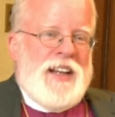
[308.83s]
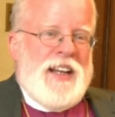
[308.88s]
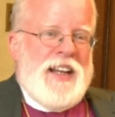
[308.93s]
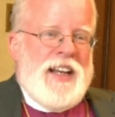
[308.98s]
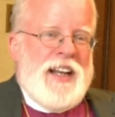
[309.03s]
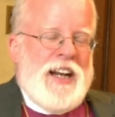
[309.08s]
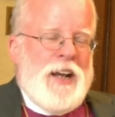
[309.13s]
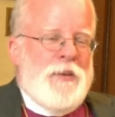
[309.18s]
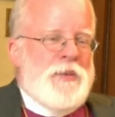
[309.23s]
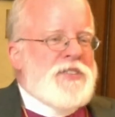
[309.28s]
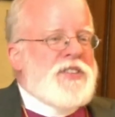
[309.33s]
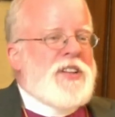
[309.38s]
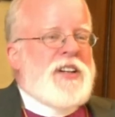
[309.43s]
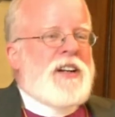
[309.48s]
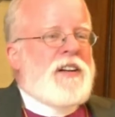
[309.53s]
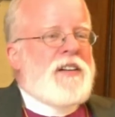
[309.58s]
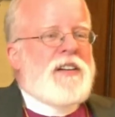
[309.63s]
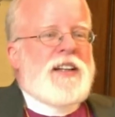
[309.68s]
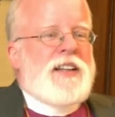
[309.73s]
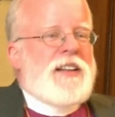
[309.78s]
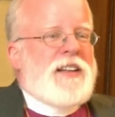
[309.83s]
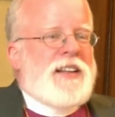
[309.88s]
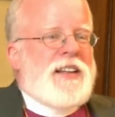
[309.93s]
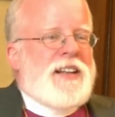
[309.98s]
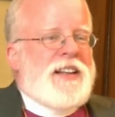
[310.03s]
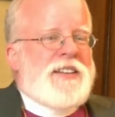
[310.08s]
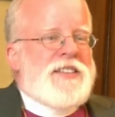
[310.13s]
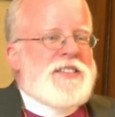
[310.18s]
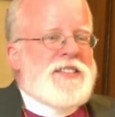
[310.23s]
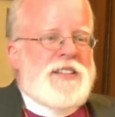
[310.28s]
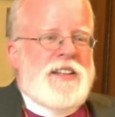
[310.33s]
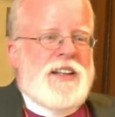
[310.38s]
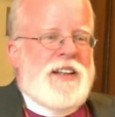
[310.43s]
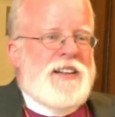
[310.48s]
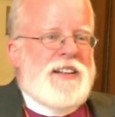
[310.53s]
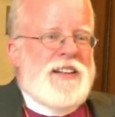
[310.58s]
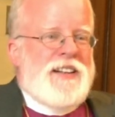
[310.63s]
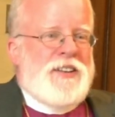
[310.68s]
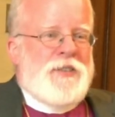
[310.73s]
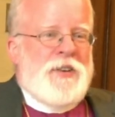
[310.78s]
And I was hearing things
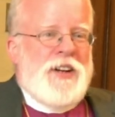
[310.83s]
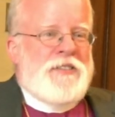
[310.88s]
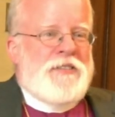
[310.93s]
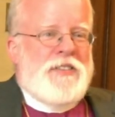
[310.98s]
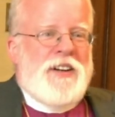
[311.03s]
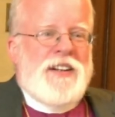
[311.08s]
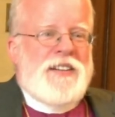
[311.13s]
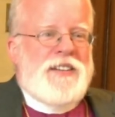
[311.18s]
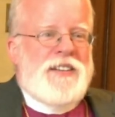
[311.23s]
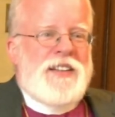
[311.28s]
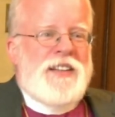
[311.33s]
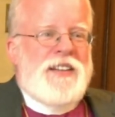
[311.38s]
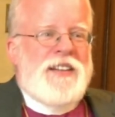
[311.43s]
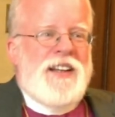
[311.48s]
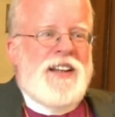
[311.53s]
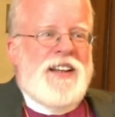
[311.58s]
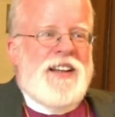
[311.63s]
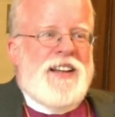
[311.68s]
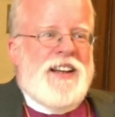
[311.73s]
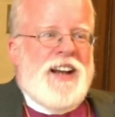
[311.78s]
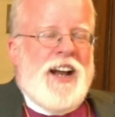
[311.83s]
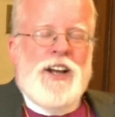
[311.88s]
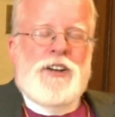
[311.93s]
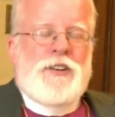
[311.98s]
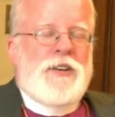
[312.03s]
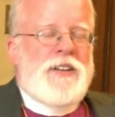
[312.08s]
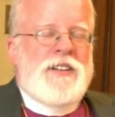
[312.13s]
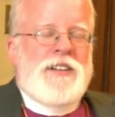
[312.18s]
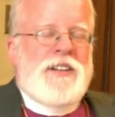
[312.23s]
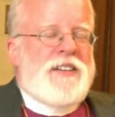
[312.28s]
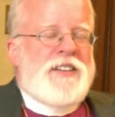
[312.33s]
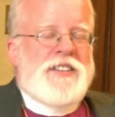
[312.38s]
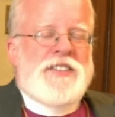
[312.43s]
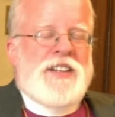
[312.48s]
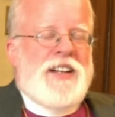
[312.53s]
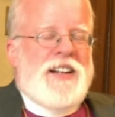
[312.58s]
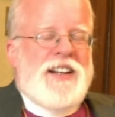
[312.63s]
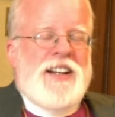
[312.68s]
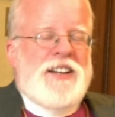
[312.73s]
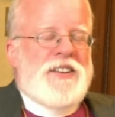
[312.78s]
that, quite frankly, I couldn't
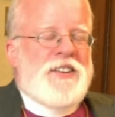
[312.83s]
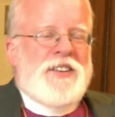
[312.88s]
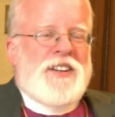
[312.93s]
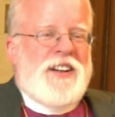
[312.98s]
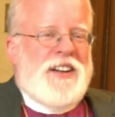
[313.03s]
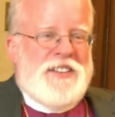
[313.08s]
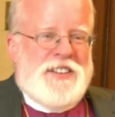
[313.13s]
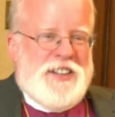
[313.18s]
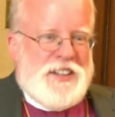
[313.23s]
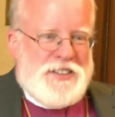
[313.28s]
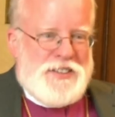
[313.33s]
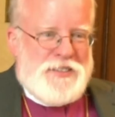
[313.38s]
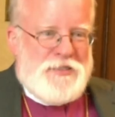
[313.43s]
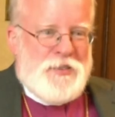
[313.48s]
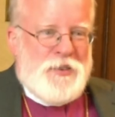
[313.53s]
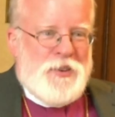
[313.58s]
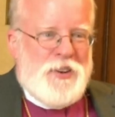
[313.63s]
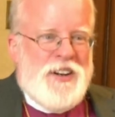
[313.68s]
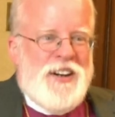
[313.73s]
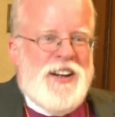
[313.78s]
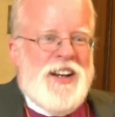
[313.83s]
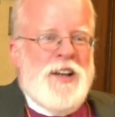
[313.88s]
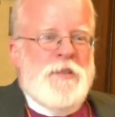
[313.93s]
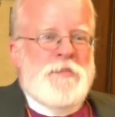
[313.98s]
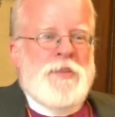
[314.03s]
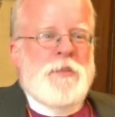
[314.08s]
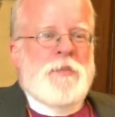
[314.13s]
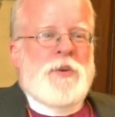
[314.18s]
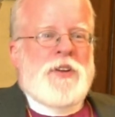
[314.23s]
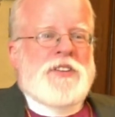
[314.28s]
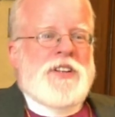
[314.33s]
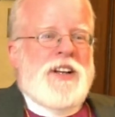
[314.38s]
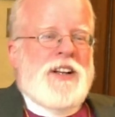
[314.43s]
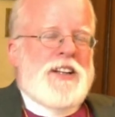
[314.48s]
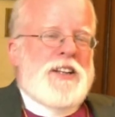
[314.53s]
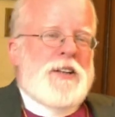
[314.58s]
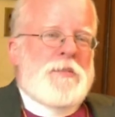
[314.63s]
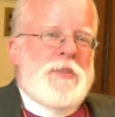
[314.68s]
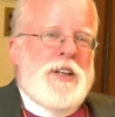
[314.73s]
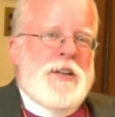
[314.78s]
understand, had no context for. People
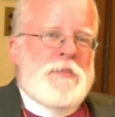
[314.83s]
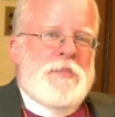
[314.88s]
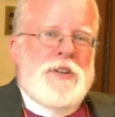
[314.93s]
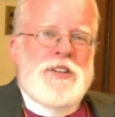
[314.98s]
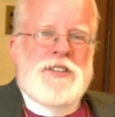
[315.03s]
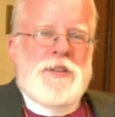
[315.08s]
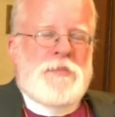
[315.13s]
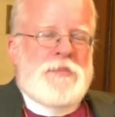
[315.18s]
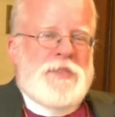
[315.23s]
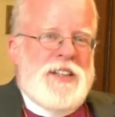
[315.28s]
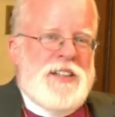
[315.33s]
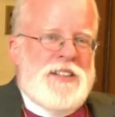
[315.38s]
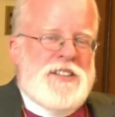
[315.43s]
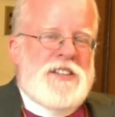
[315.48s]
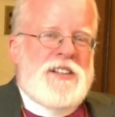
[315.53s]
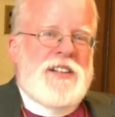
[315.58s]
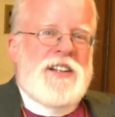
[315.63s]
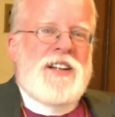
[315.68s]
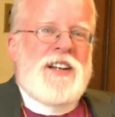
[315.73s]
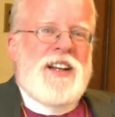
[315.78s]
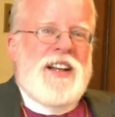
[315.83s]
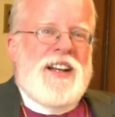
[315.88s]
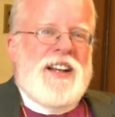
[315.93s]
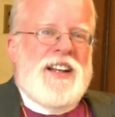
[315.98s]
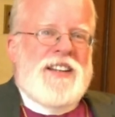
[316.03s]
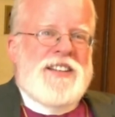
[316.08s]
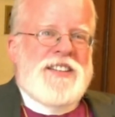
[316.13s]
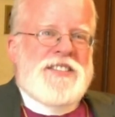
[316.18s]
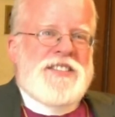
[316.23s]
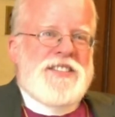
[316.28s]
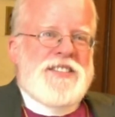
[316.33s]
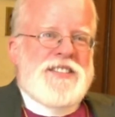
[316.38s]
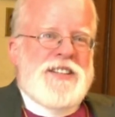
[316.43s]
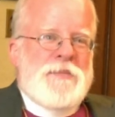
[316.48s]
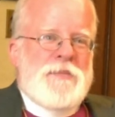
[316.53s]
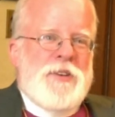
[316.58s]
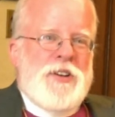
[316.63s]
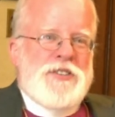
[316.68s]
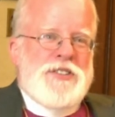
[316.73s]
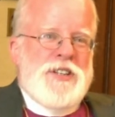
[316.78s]
telling me, Bishop Dietsche, this is the
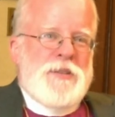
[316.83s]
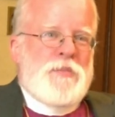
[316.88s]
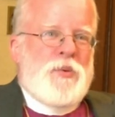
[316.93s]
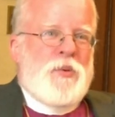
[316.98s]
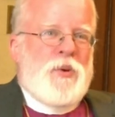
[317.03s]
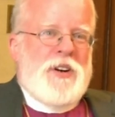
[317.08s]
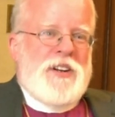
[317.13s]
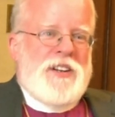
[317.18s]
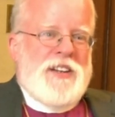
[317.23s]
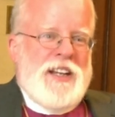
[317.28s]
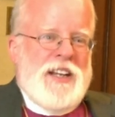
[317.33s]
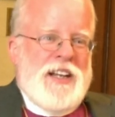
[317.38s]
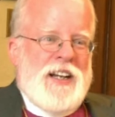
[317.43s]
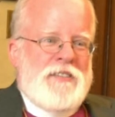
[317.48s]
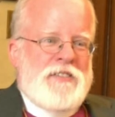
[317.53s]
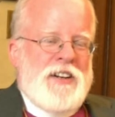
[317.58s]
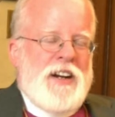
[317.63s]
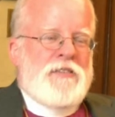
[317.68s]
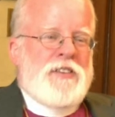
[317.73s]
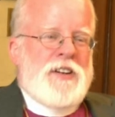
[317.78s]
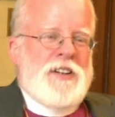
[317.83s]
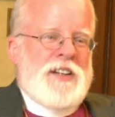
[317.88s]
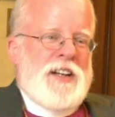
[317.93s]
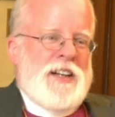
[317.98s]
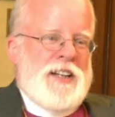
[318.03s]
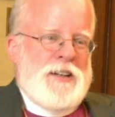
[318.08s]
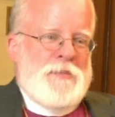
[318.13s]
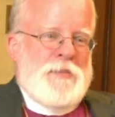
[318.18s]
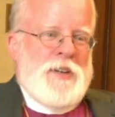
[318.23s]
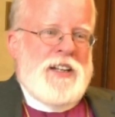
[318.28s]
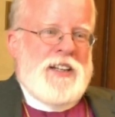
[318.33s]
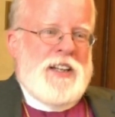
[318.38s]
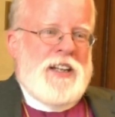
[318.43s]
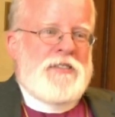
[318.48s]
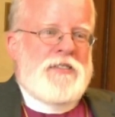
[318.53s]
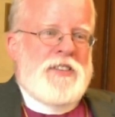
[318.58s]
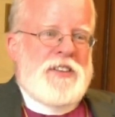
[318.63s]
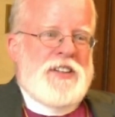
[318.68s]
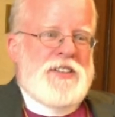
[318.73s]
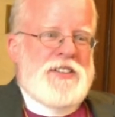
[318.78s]
most important thing I've ever done in my
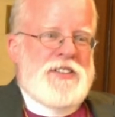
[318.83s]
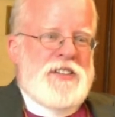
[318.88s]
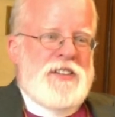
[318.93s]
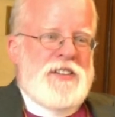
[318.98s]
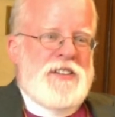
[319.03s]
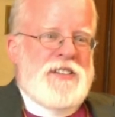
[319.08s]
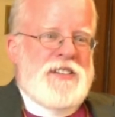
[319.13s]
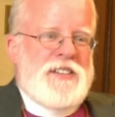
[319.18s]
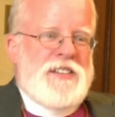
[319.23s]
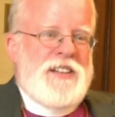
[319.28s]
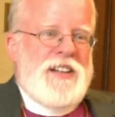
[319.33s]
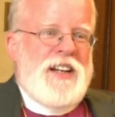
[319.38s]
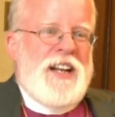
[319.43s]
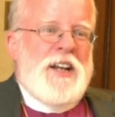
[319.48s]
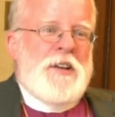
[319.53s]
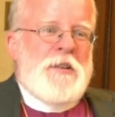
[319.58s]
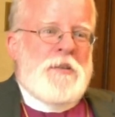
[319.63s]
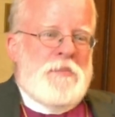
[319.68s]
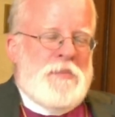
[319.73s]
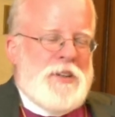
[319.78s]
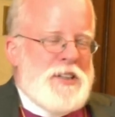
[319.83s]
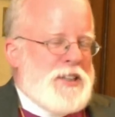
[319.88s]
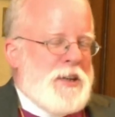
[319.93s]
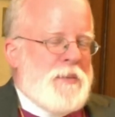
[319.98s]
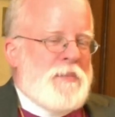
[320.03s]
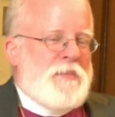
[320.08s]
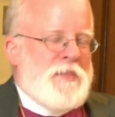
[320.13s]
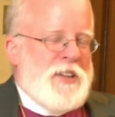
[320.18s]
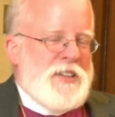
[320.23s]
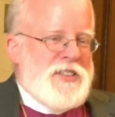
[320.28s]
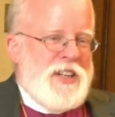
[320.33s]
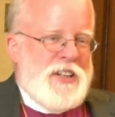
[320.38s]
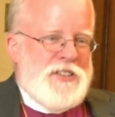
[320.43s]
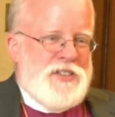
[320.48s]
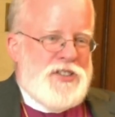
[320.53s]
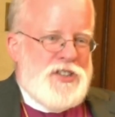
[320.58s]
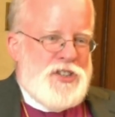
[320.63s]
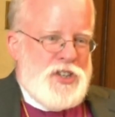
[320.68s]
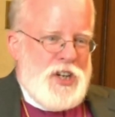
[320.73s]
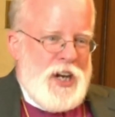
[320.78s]
life in the church. Bishop, this
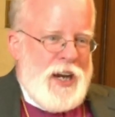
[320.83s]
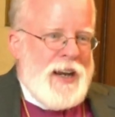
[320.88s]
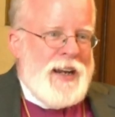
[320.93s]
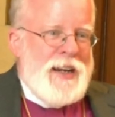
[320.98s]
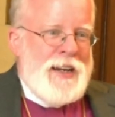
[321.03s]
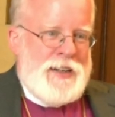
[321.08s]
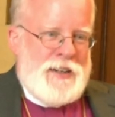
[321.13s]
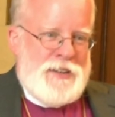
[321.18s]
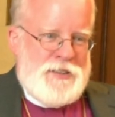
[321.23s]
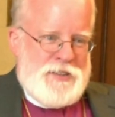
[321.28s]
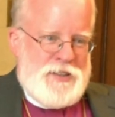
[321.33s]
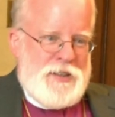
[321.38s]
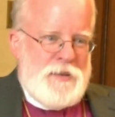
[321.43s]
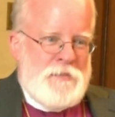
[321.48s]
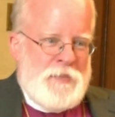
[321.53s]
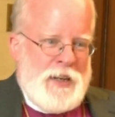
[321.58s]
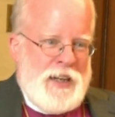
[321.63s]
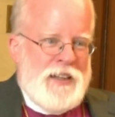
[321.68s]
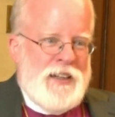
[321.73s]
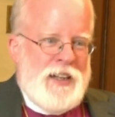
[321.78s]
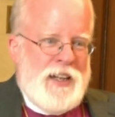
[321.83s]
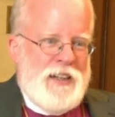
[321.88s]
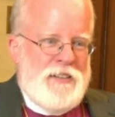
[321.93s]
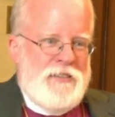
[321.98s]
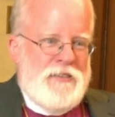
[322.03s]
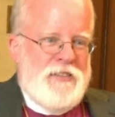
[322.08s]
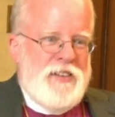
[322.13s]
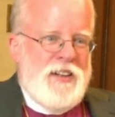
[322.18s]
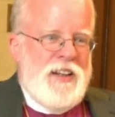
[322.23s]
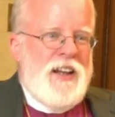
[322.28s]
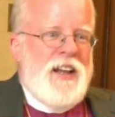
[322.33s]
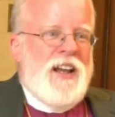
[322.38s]
has changed my life.